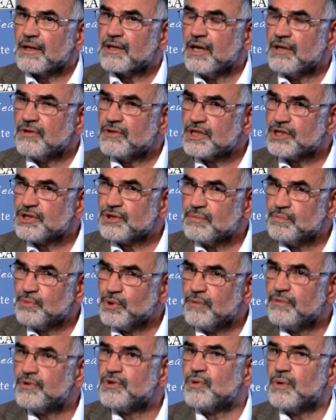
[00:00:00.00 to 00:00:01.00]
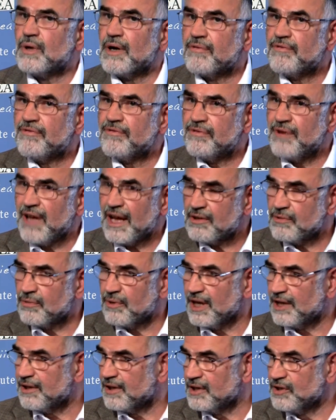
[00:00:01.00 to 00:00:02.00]
countries should move to a flat
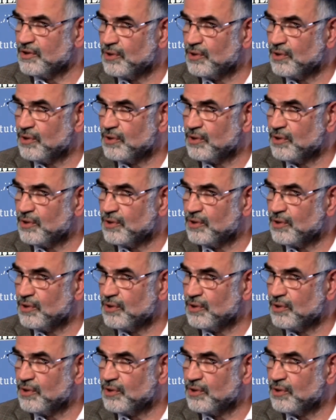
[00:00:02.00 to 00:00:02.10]
rate, a